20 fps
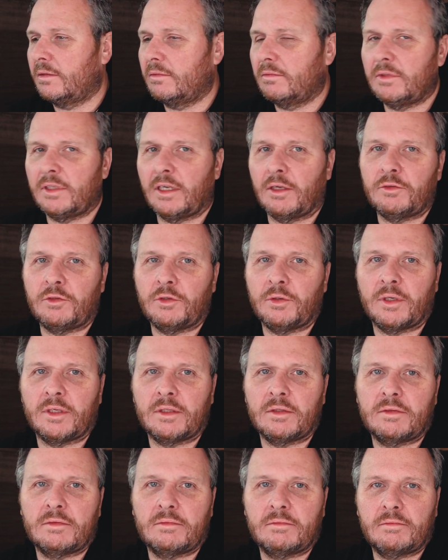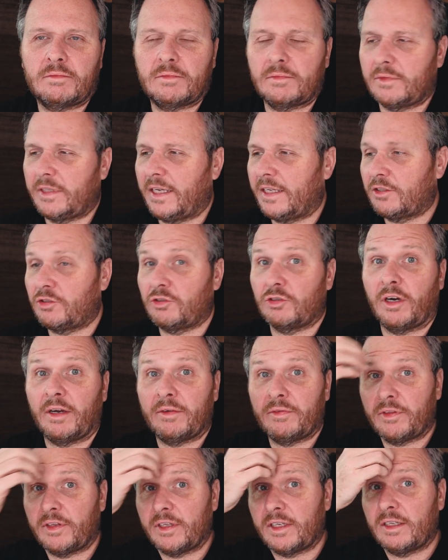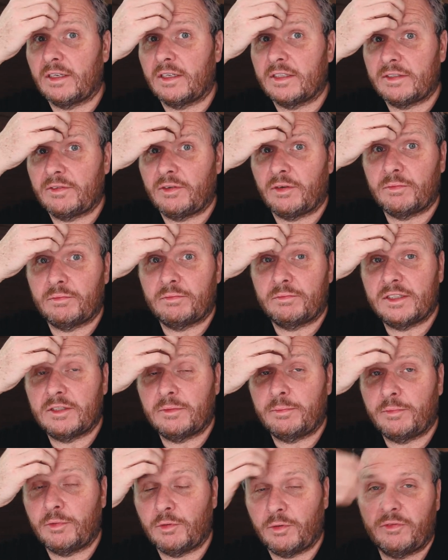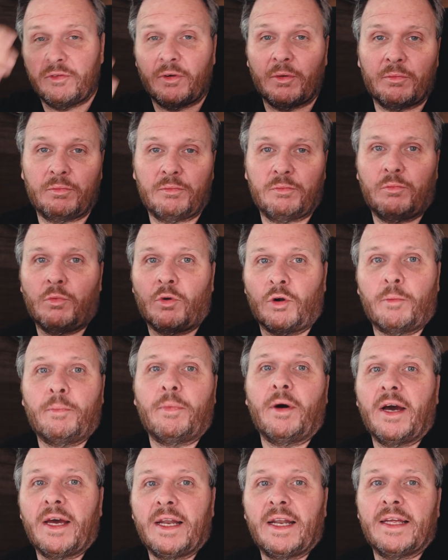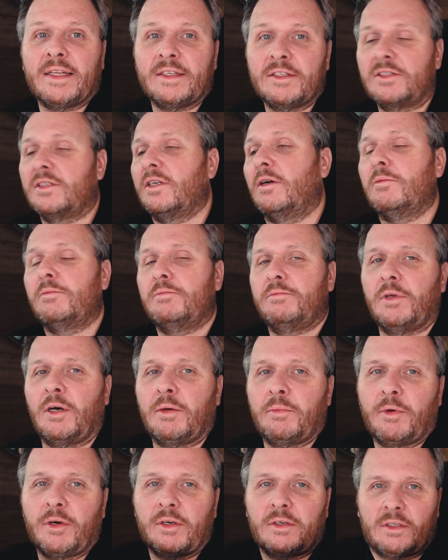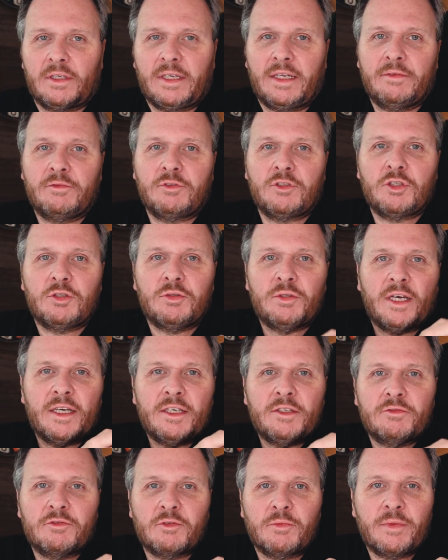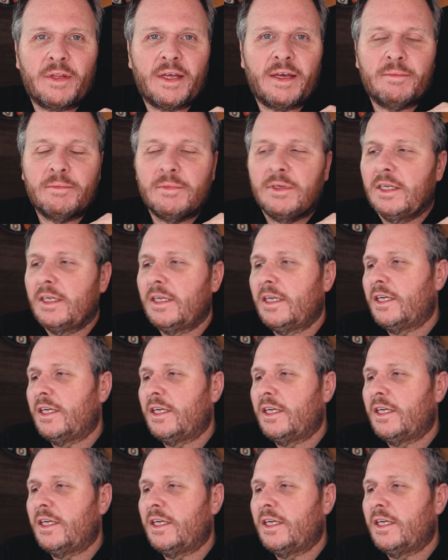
you know, do a test drive thing as if I'm into, or if I want to buy a lens, then I'll get it for 2 days from them.